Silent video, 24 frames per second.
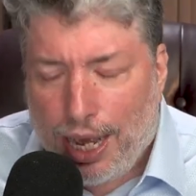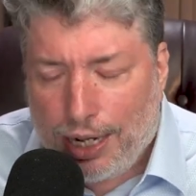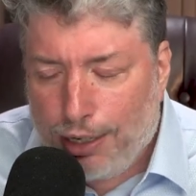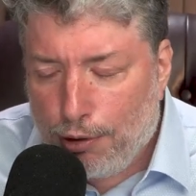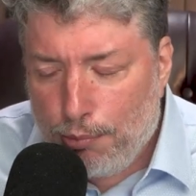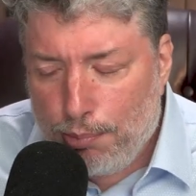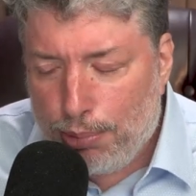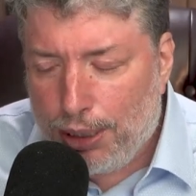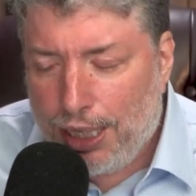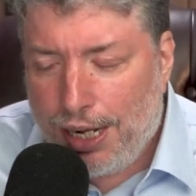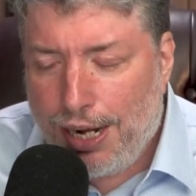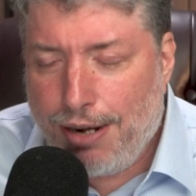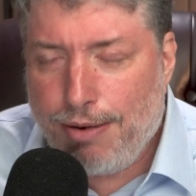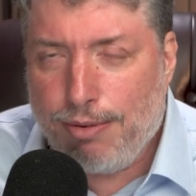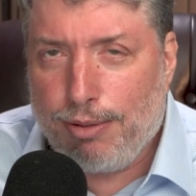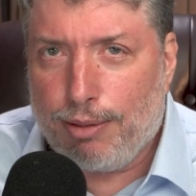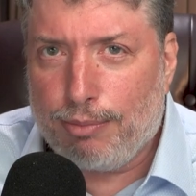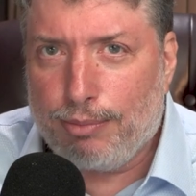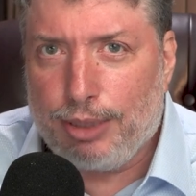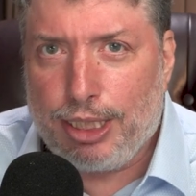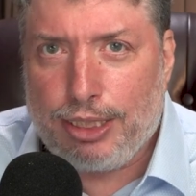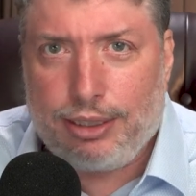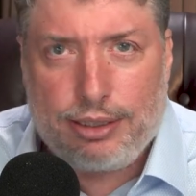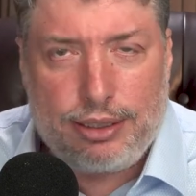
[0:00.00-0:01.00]
I don't blame
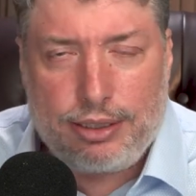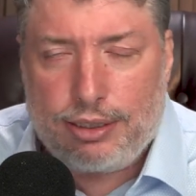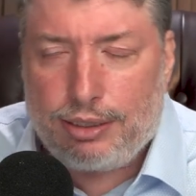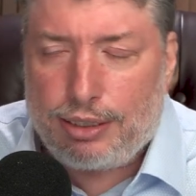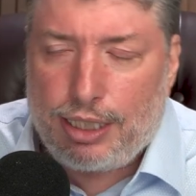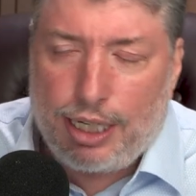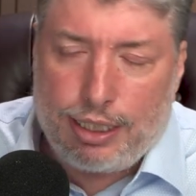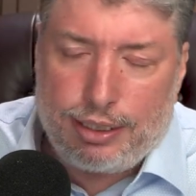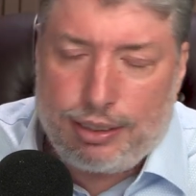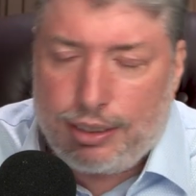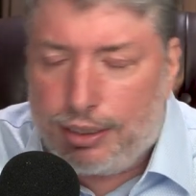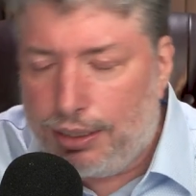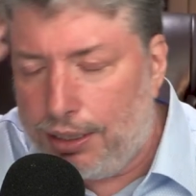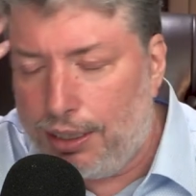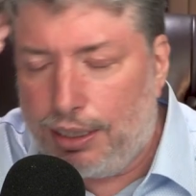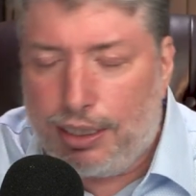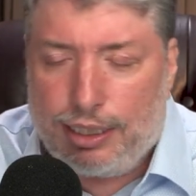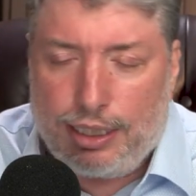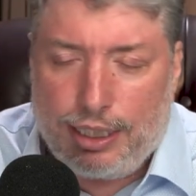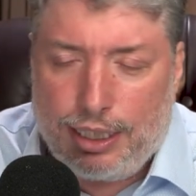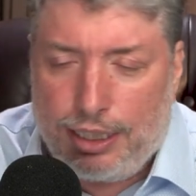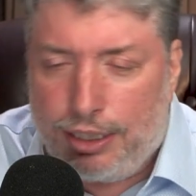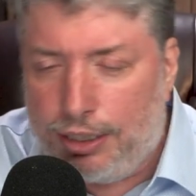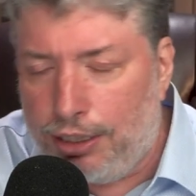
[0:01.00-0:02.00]
them. This is like
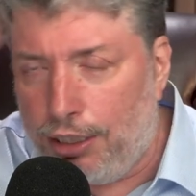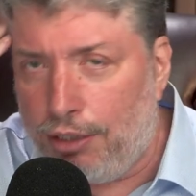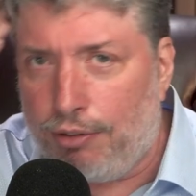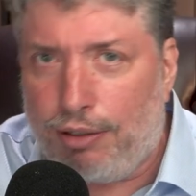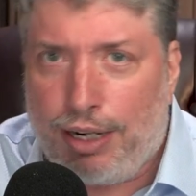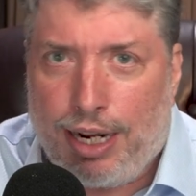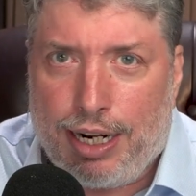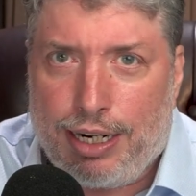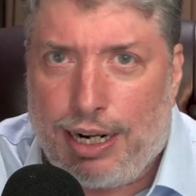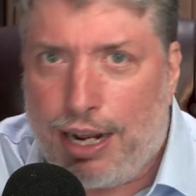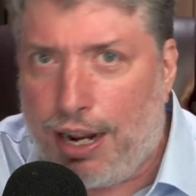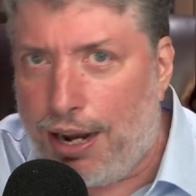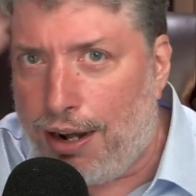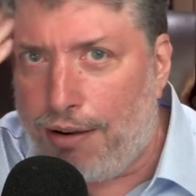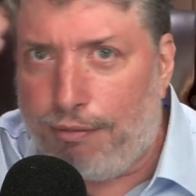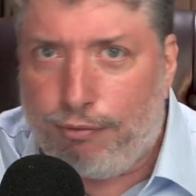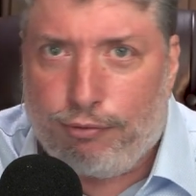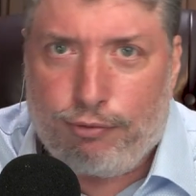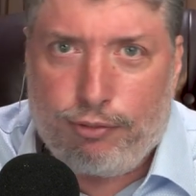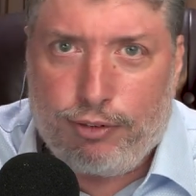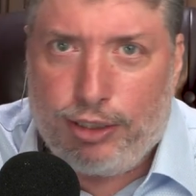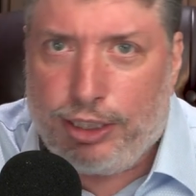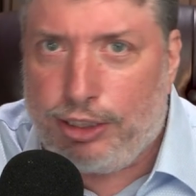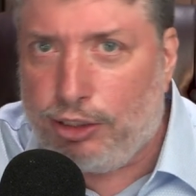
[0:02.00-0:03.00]
in their head
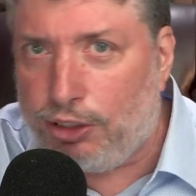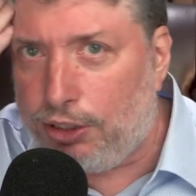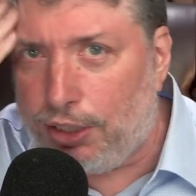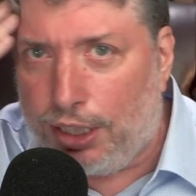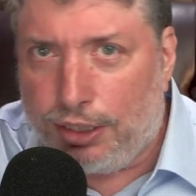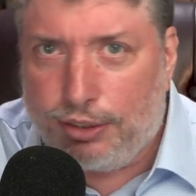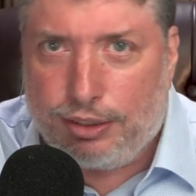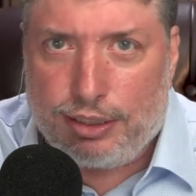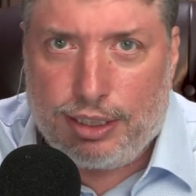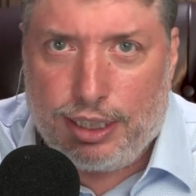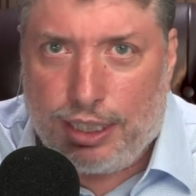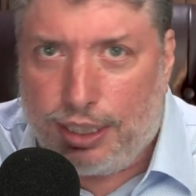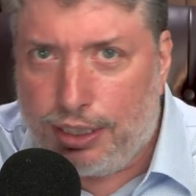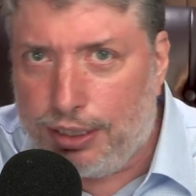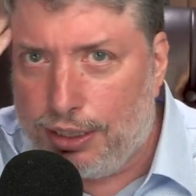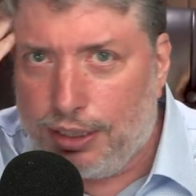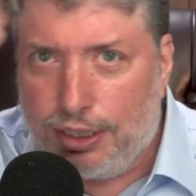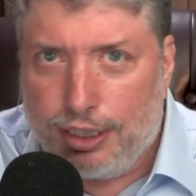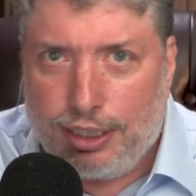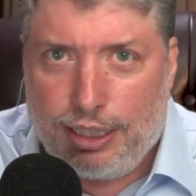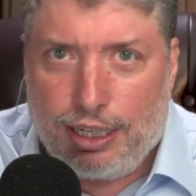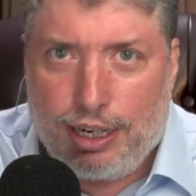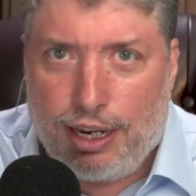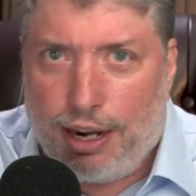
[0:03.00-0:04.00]
every Sunday,
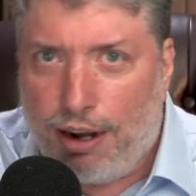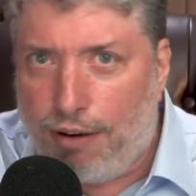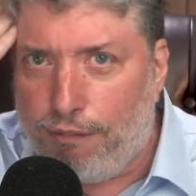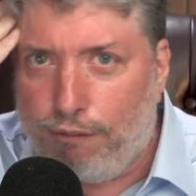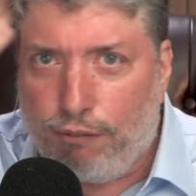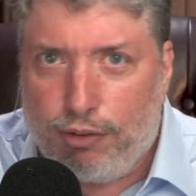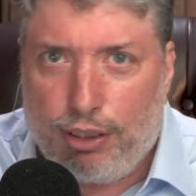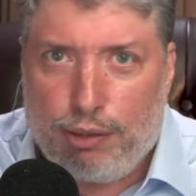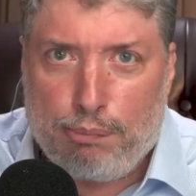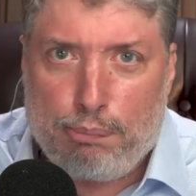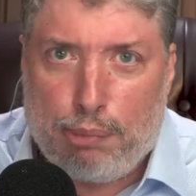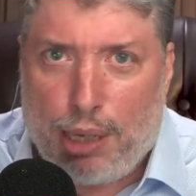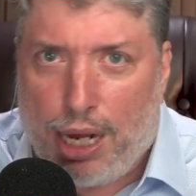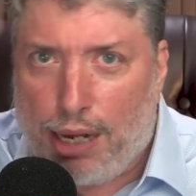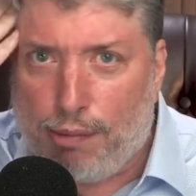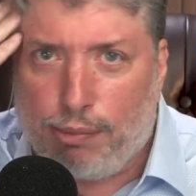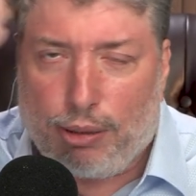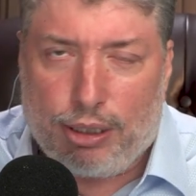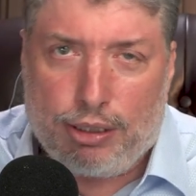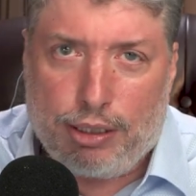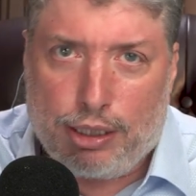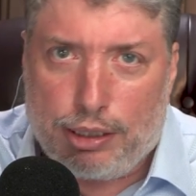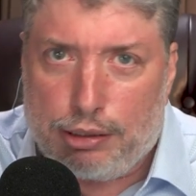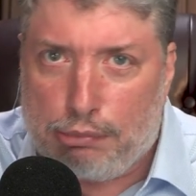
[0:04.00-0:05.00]
every
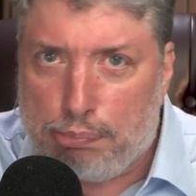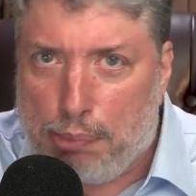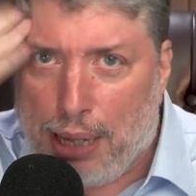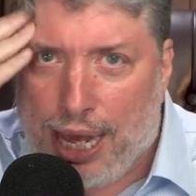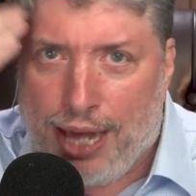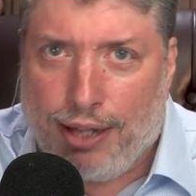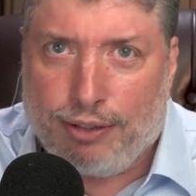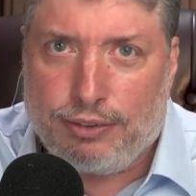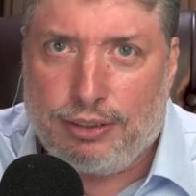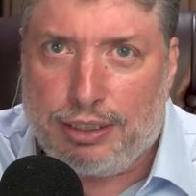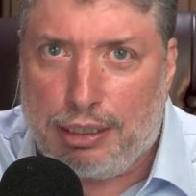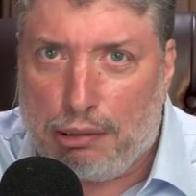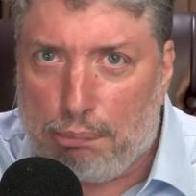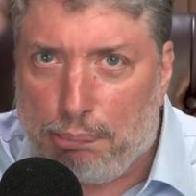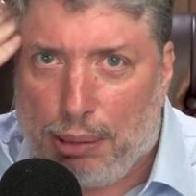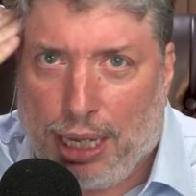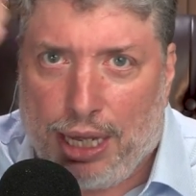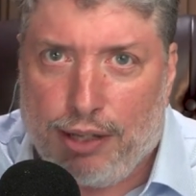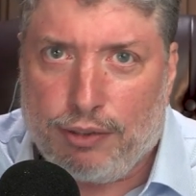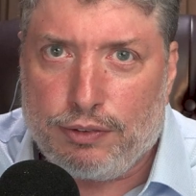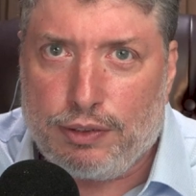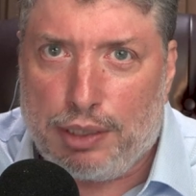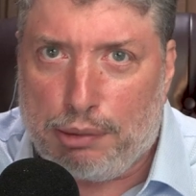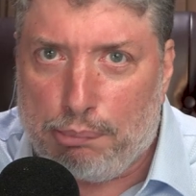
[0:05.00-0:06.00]
Bible class, pounding,
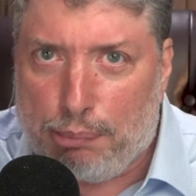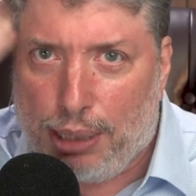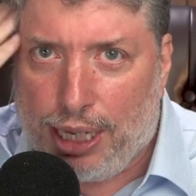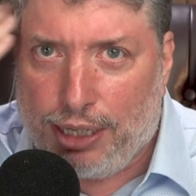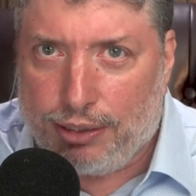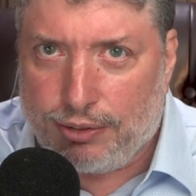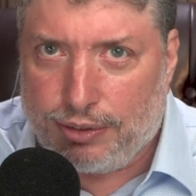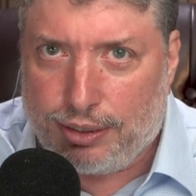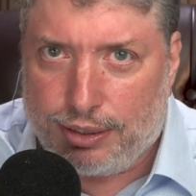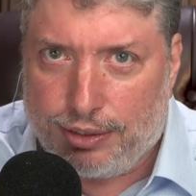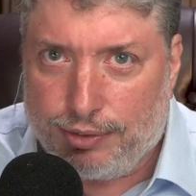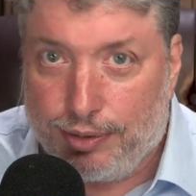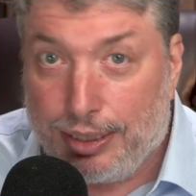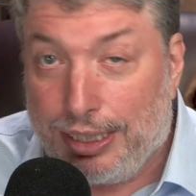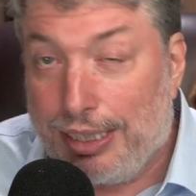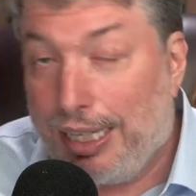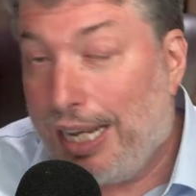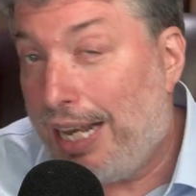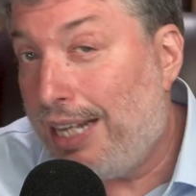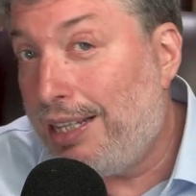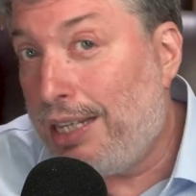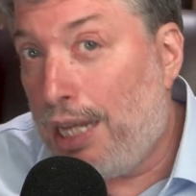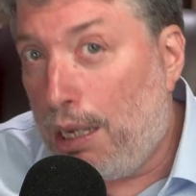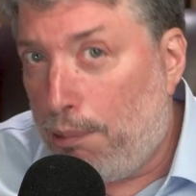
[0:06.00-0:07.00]
pounding, pounding,
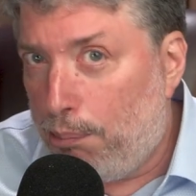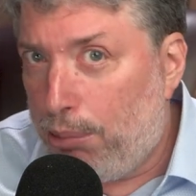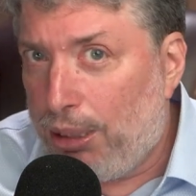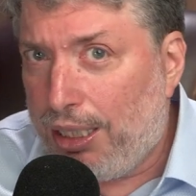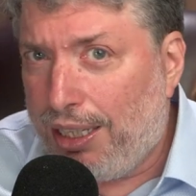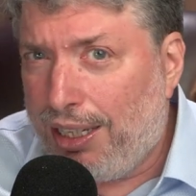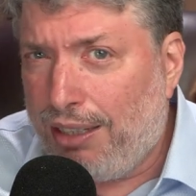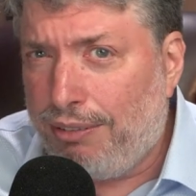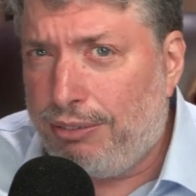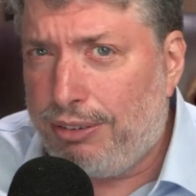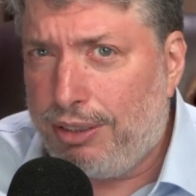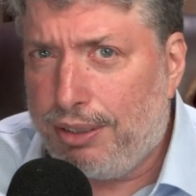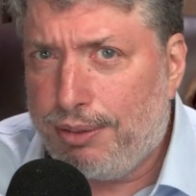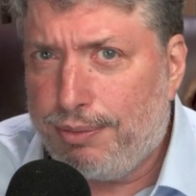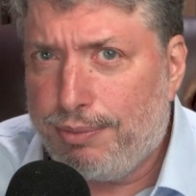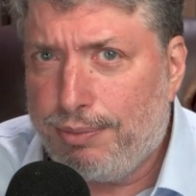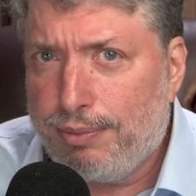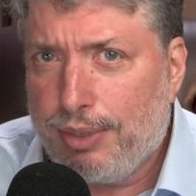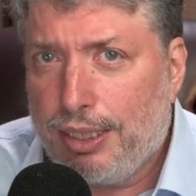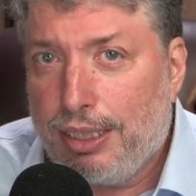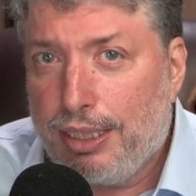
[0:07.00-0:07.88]
and they believe it.